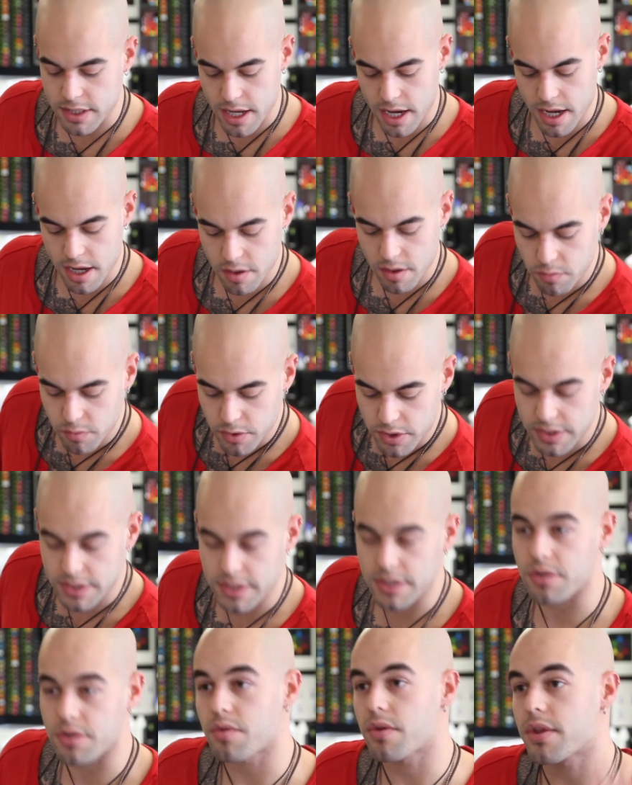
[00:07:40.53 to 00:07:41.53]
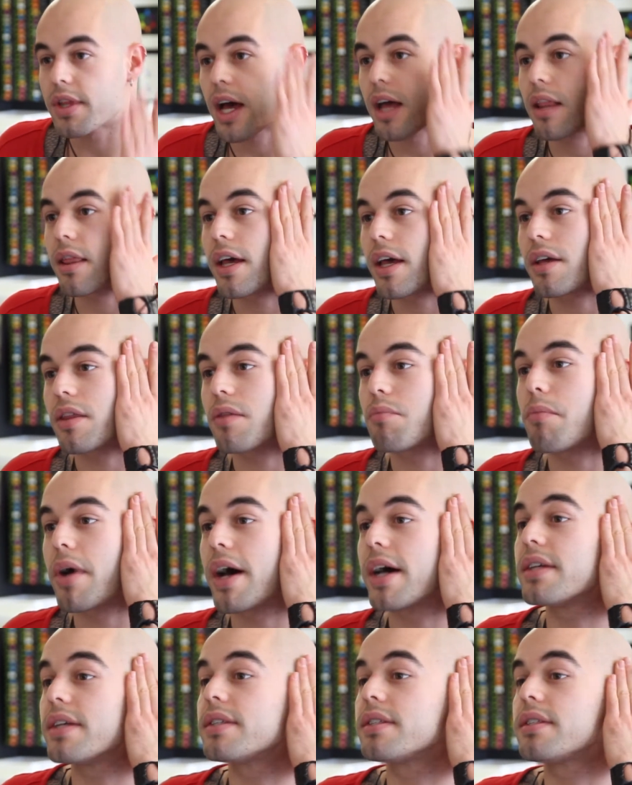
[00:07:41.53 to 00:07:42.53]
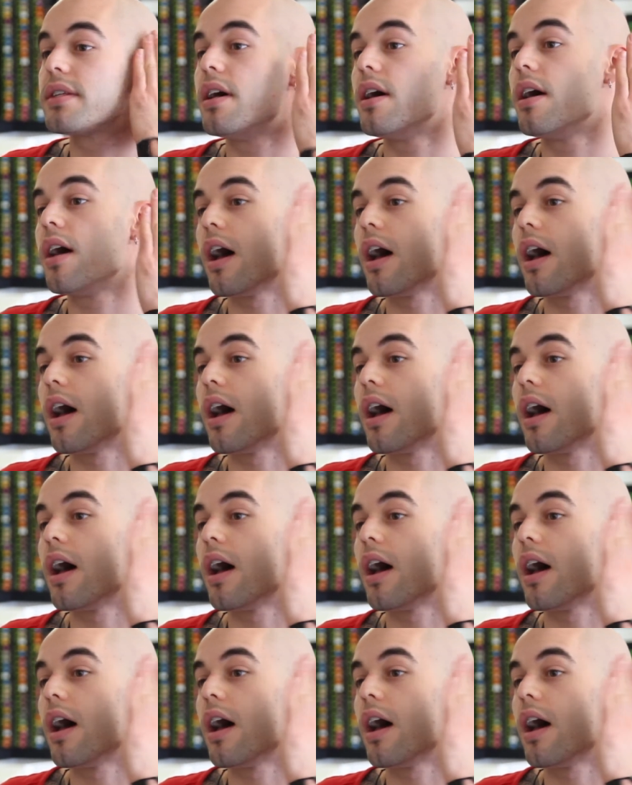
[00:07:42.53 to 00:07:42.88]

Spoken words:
that would suit that length best,